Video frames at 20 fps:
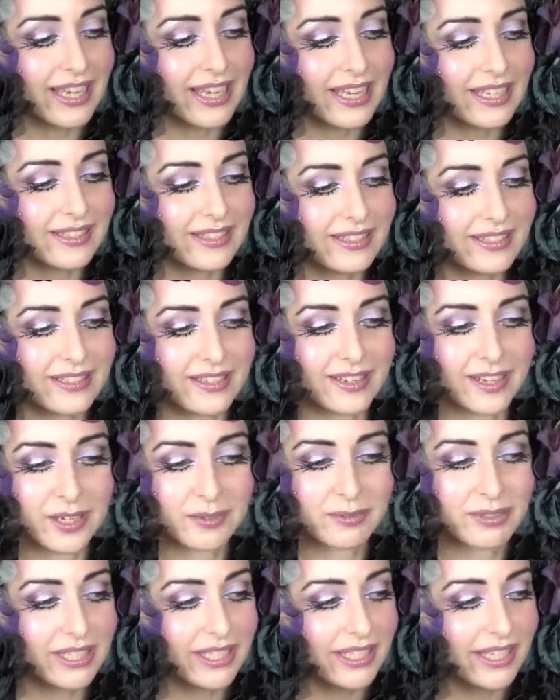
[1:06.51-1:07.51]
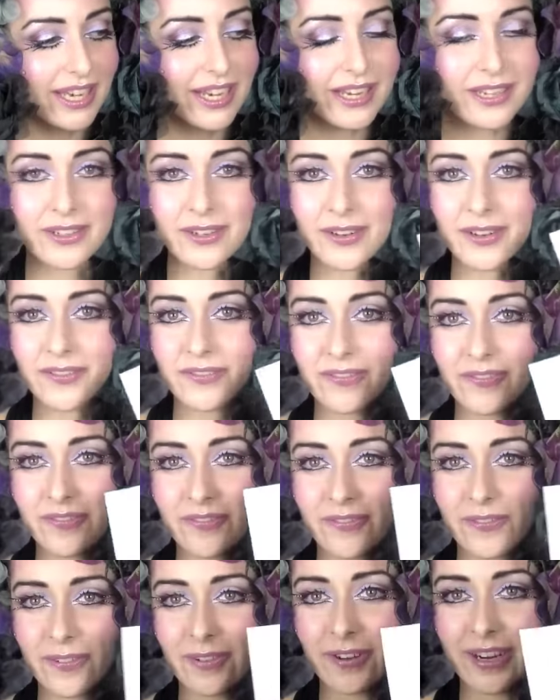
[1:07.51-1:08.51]
it's time to get your
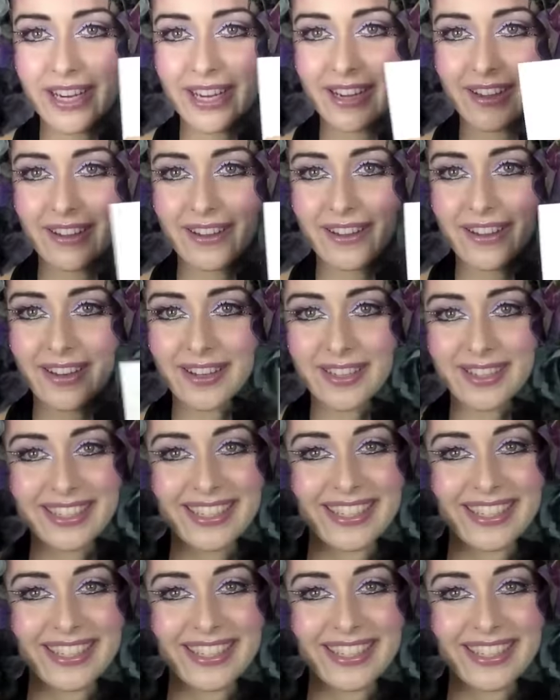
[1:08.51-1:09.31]
freak on!